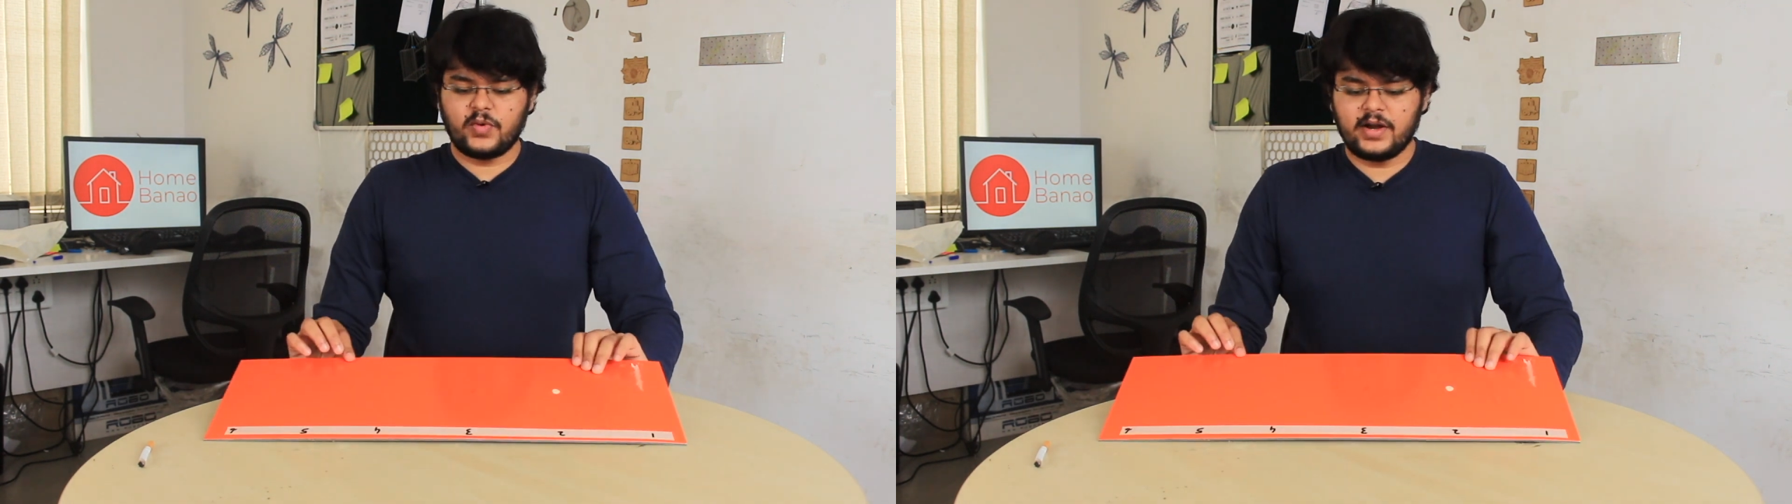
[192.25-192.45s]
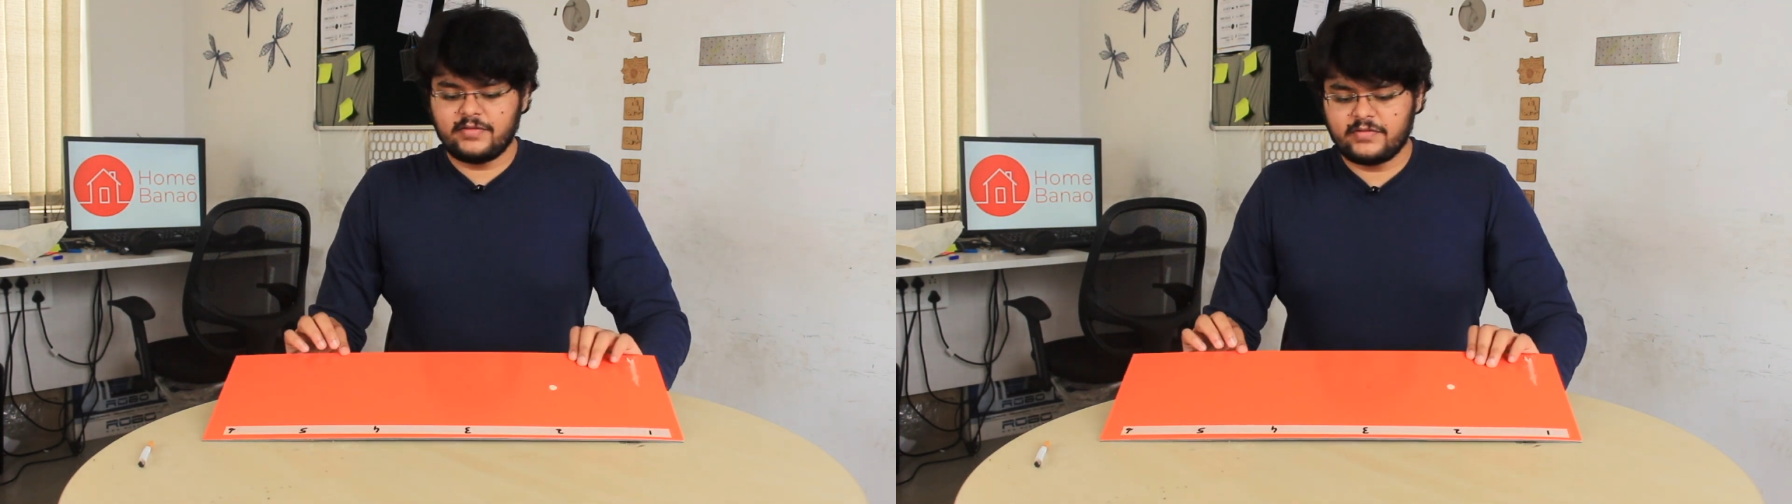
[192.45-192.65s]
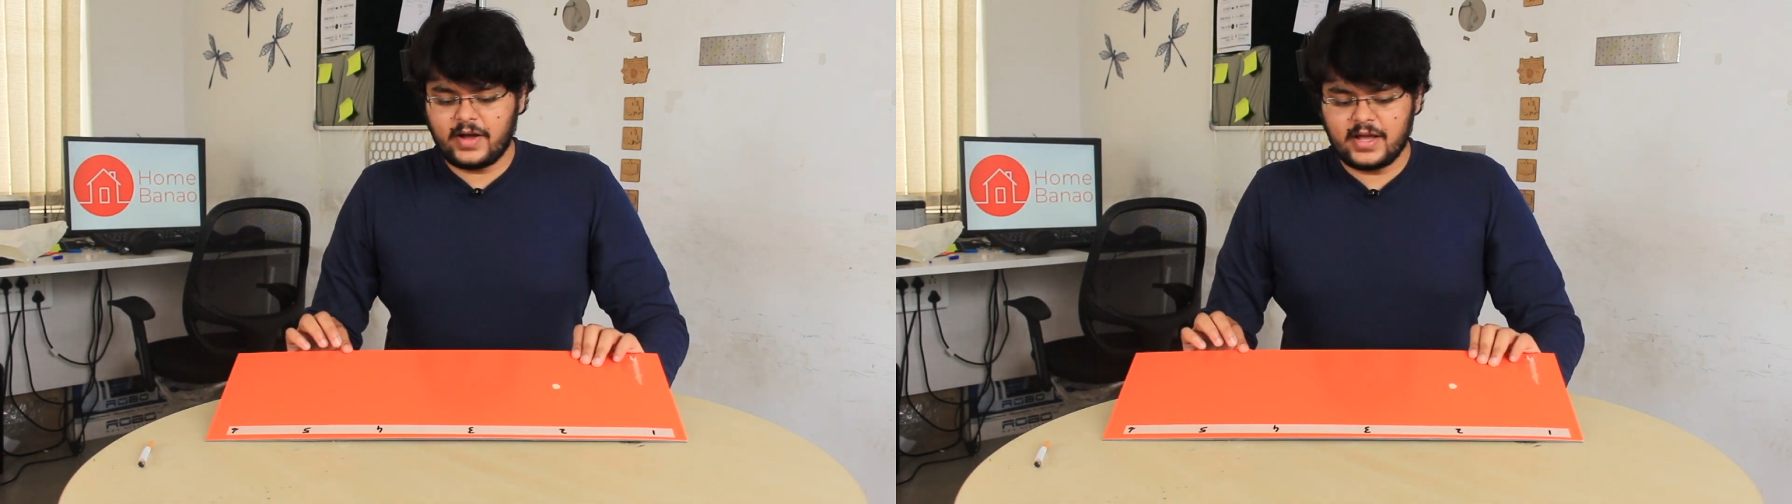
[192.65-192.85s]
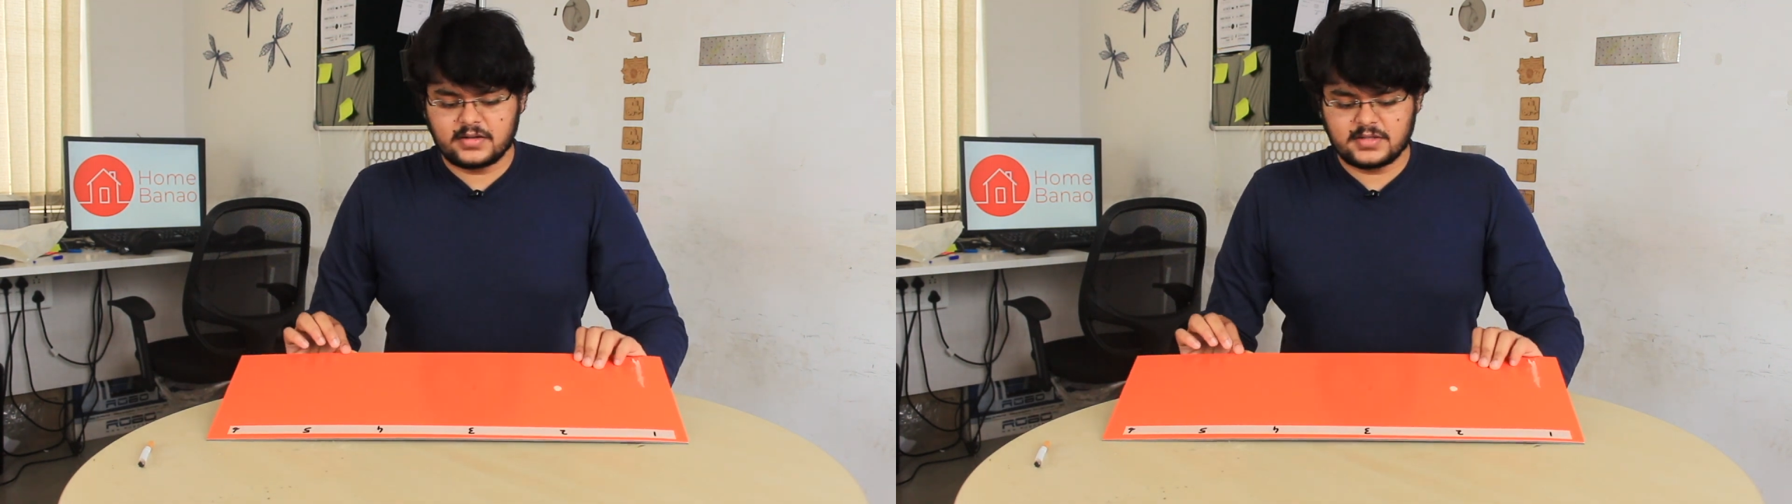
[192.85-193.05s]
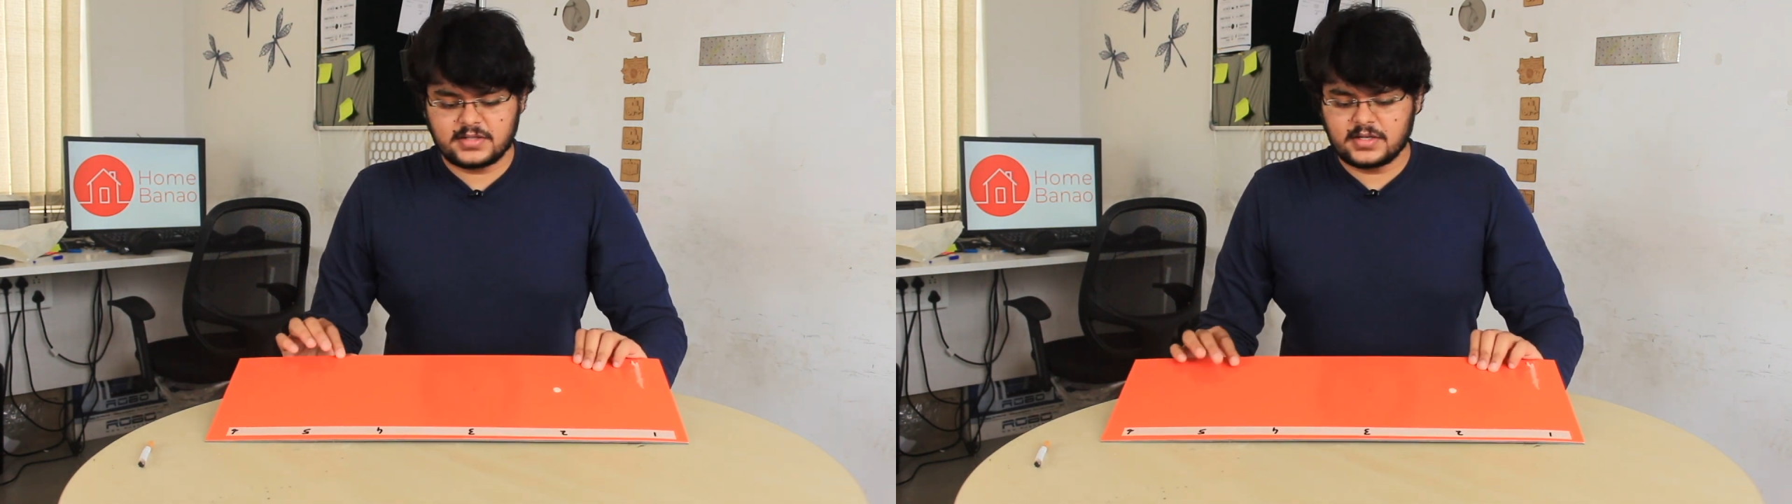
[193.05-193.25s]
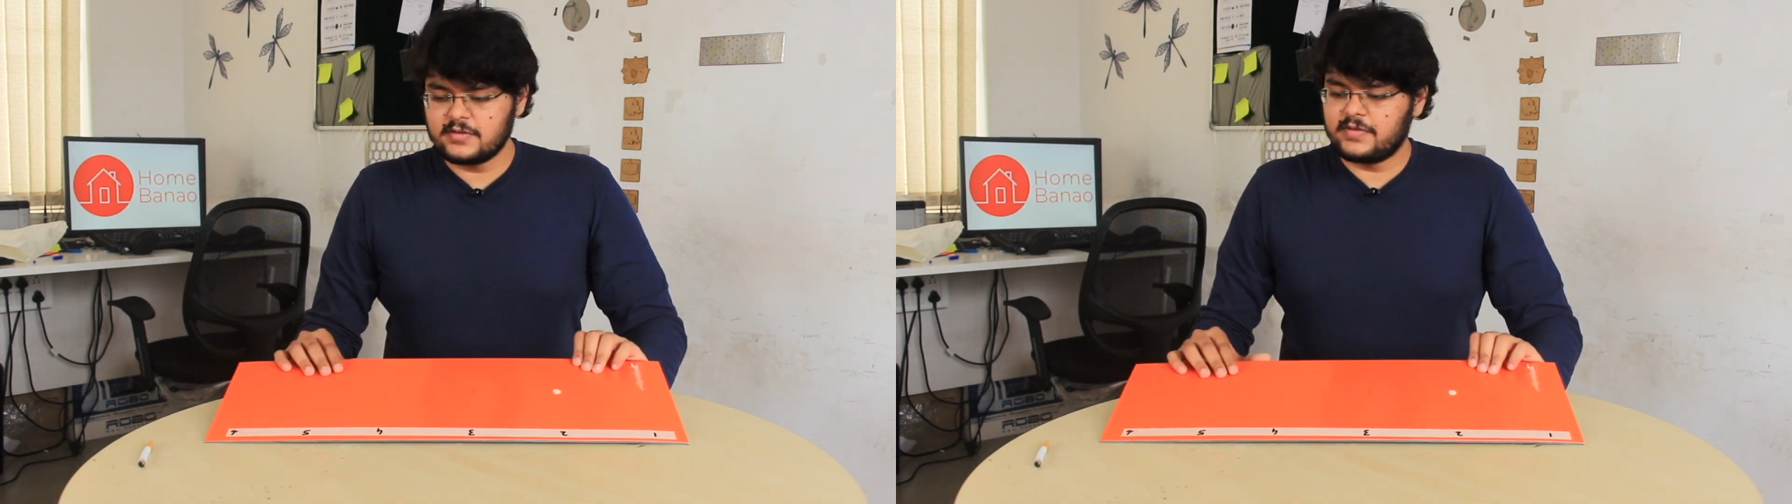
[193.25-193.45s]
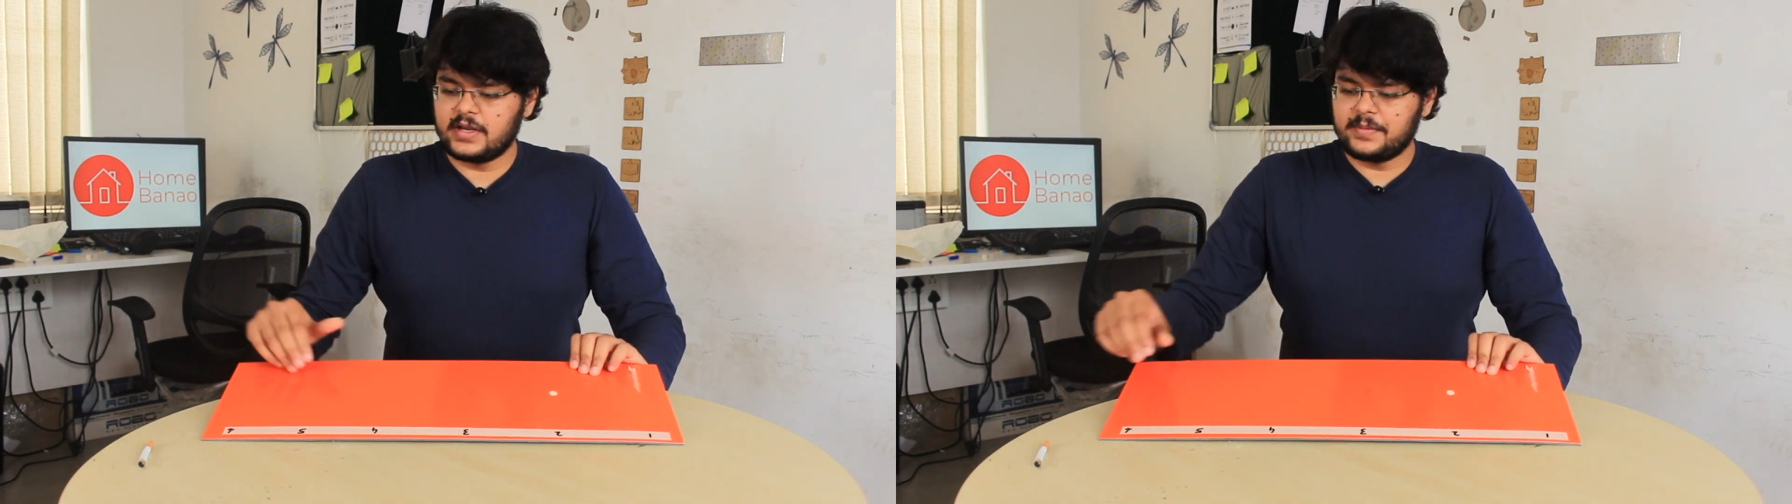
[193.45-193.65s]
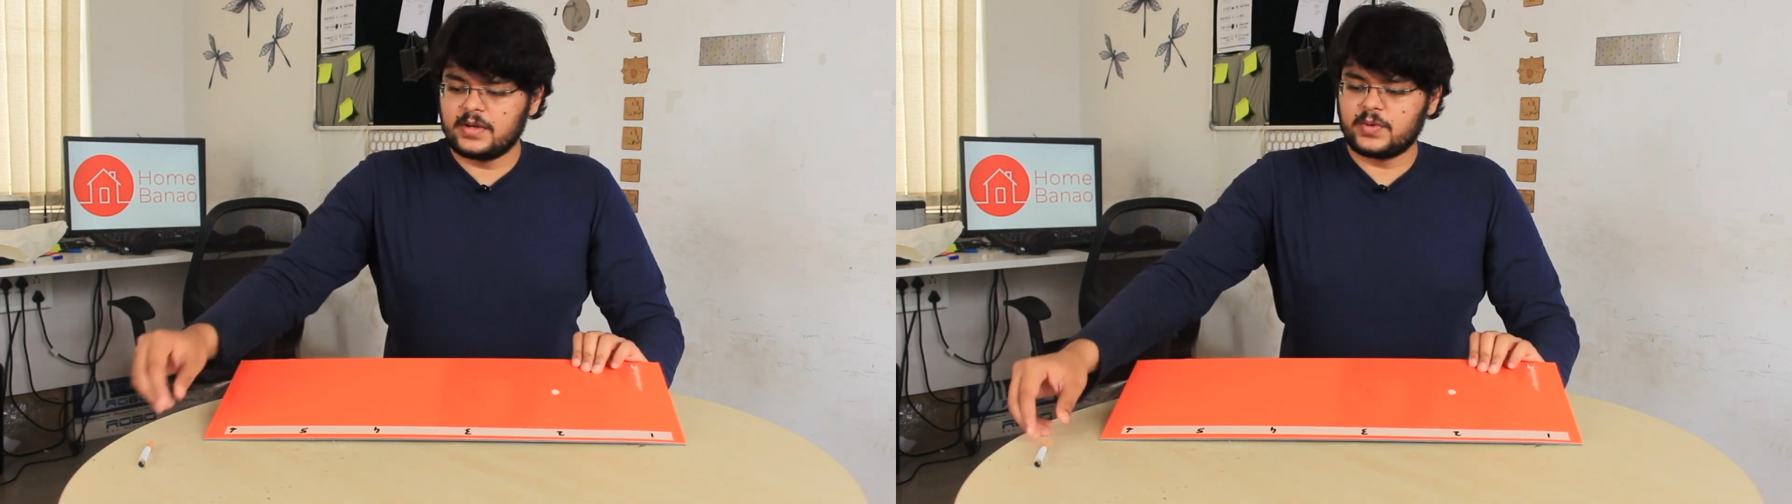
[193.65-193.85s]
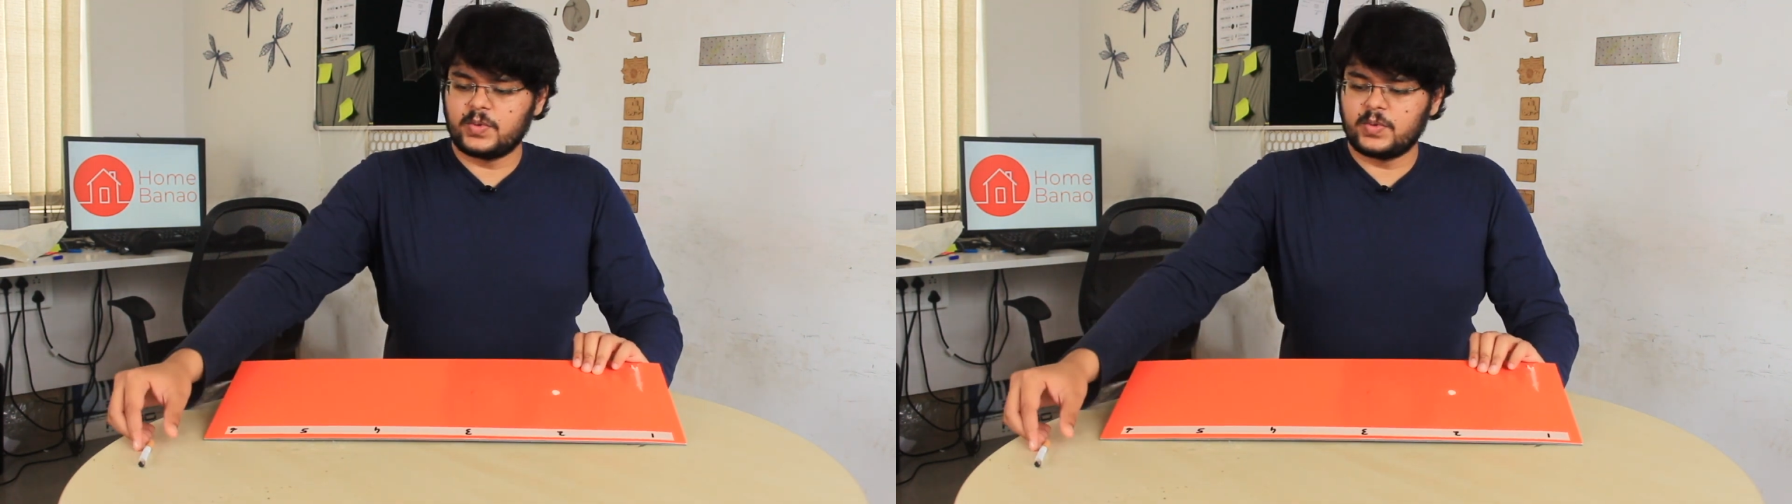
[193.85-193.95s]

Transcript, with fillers: quite fire resistant if you're able